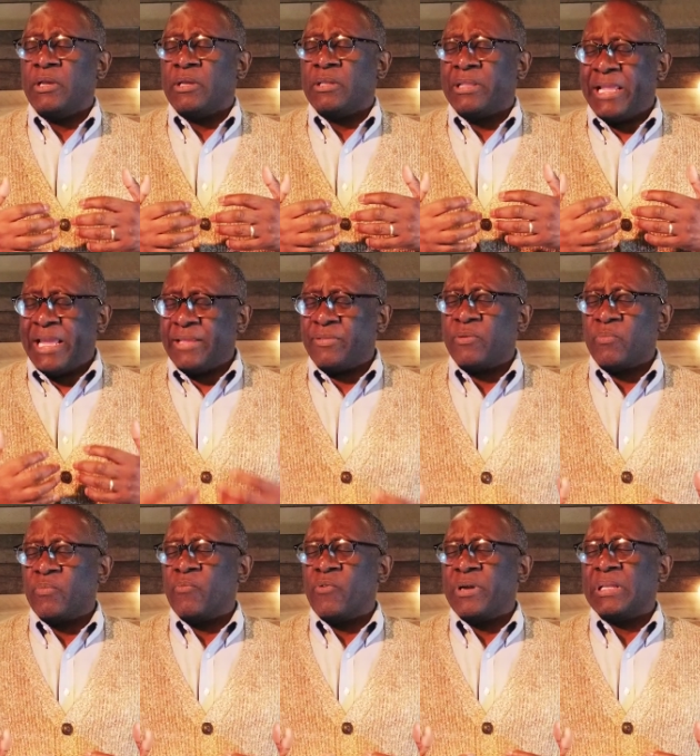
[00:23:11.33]
let
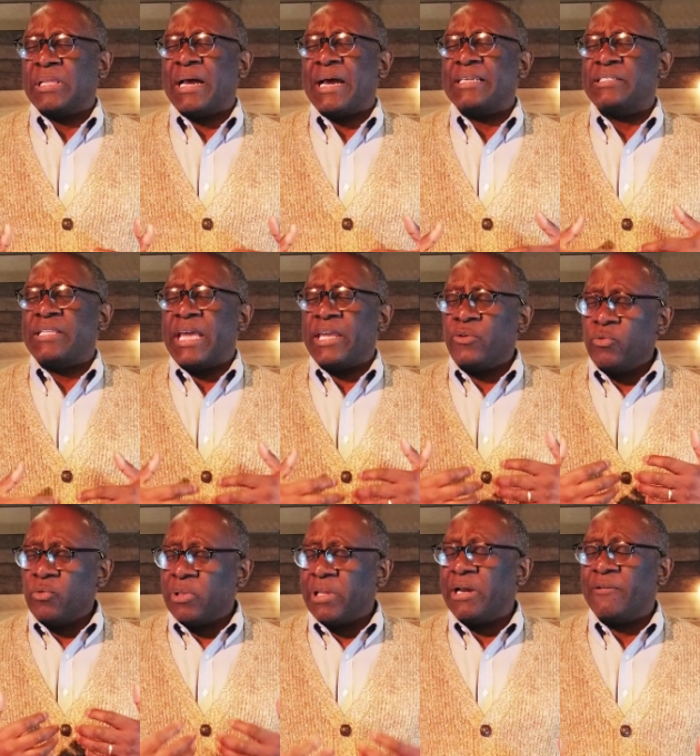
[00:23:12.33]
them realize that
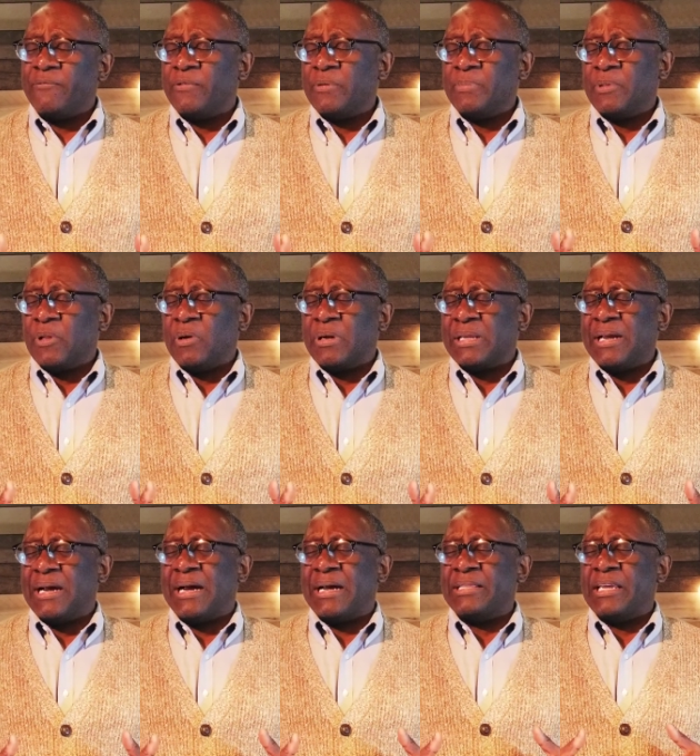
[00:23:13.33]
you love them, Lord
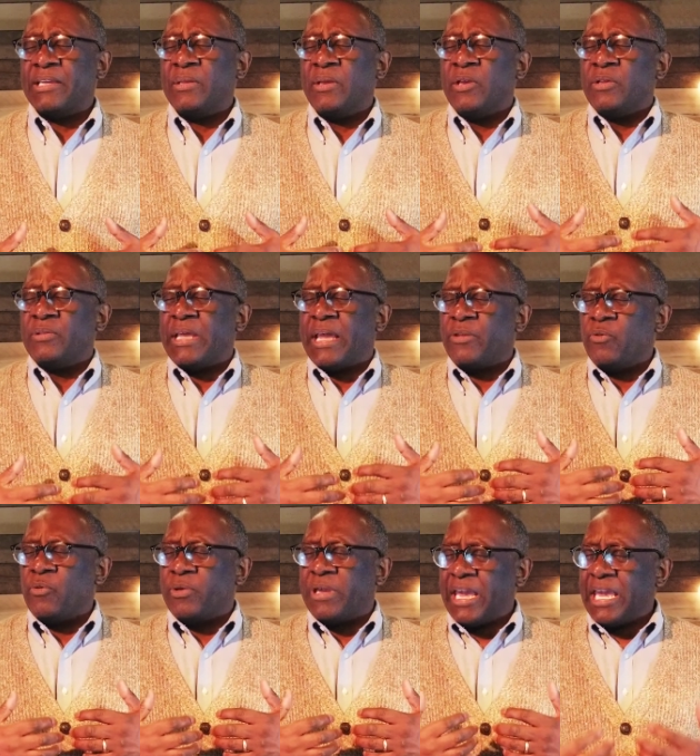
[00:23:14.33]
God, that, that
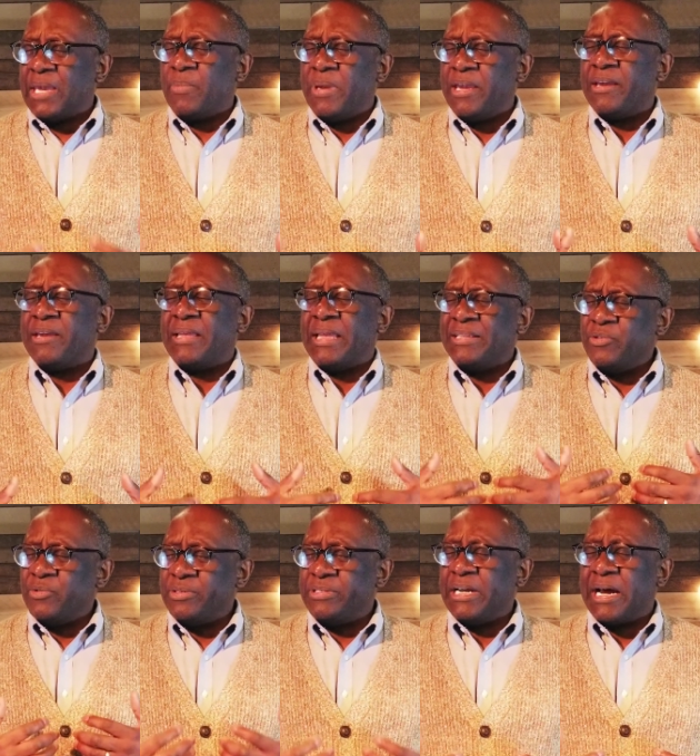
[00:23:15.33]
you came here and
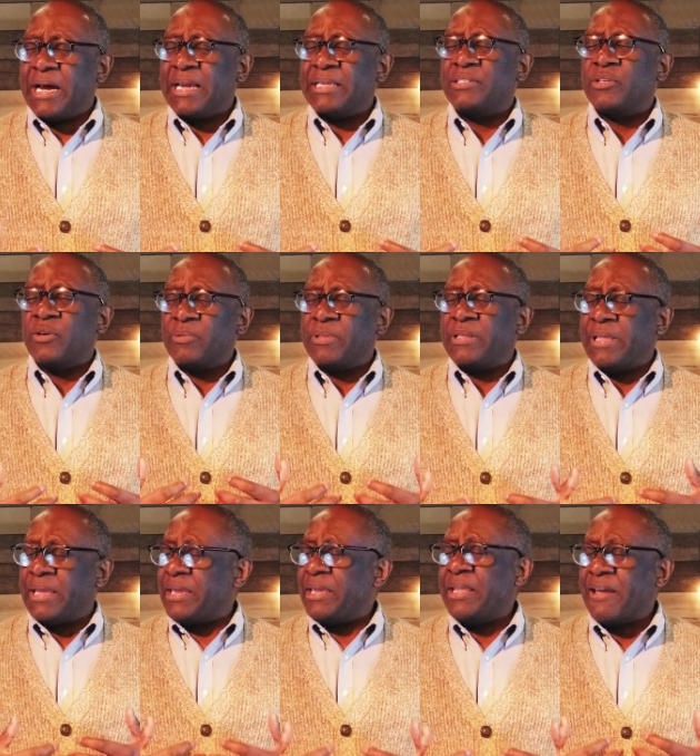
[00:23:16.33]
you died so that
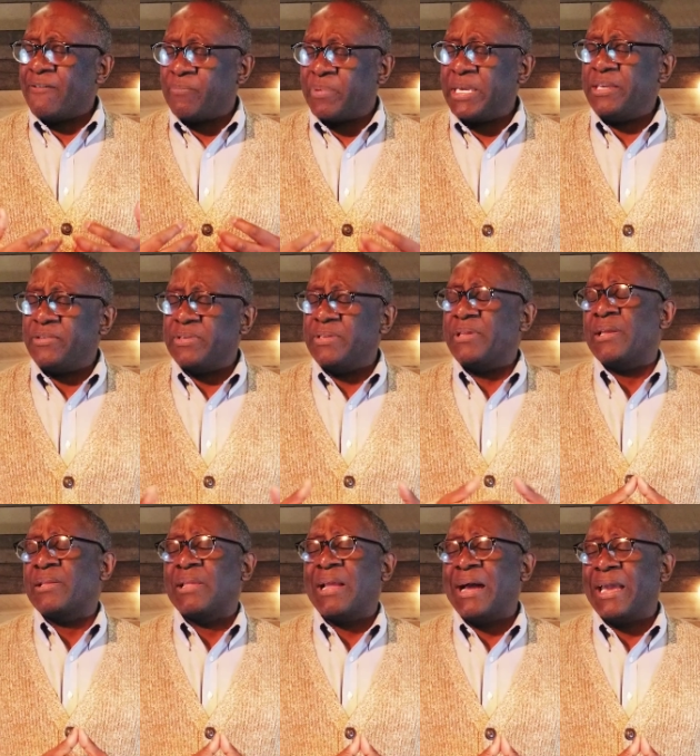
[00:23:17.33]
they can have peace in their
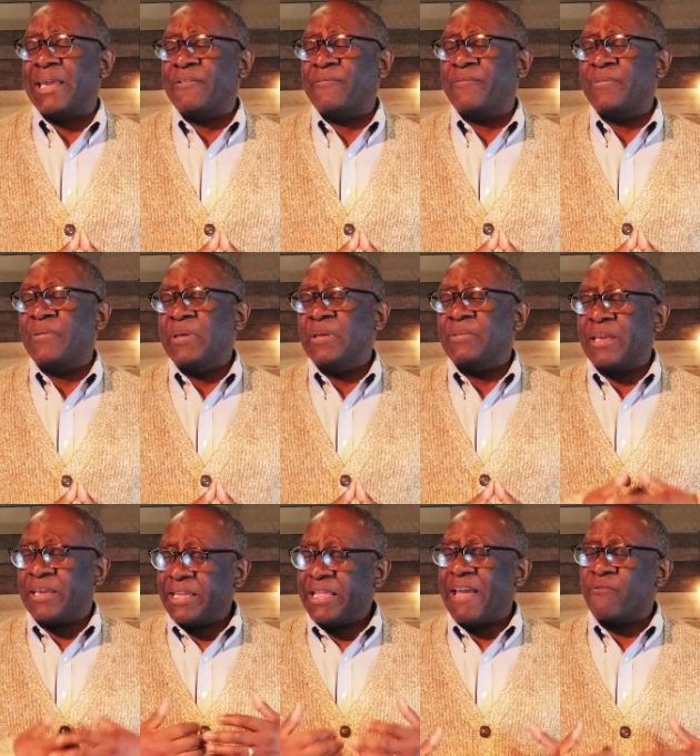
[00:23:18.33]
life. They
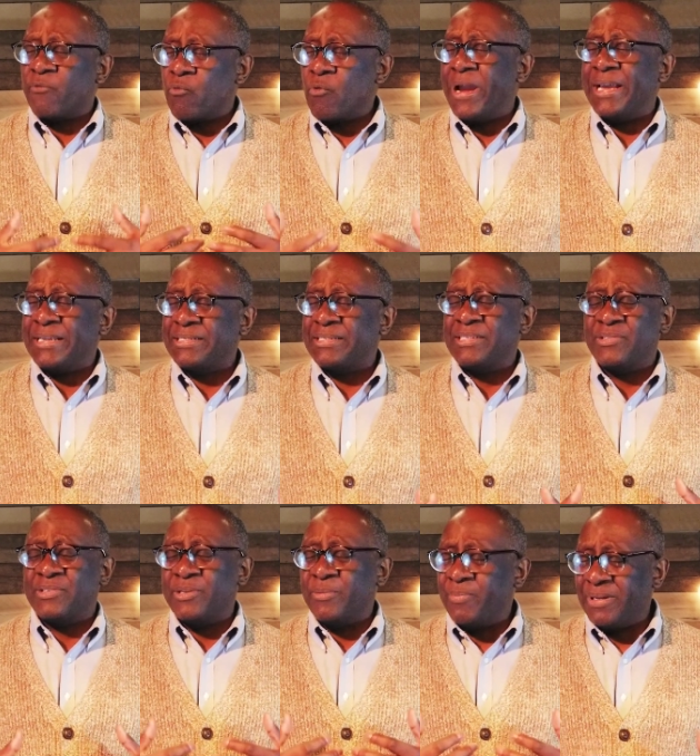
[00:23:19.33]
can have rest and
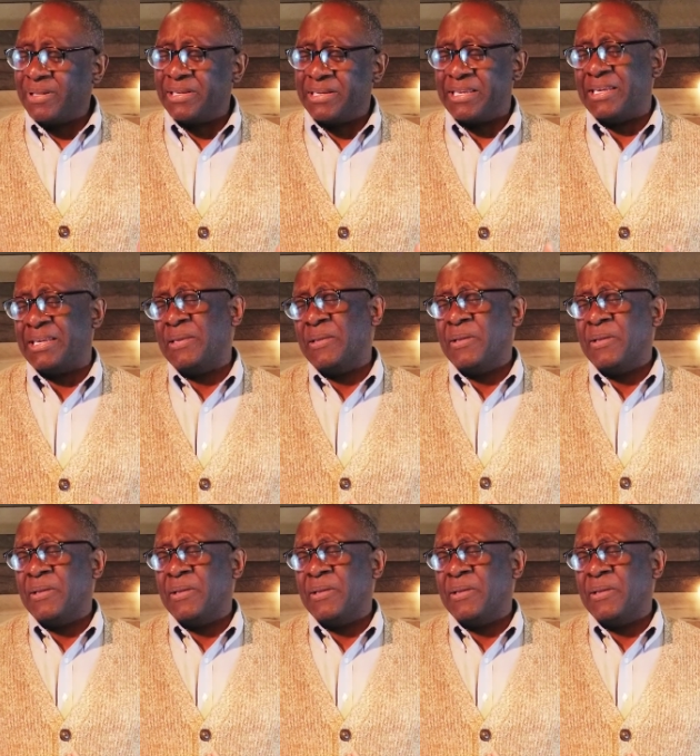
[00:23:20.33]
stability.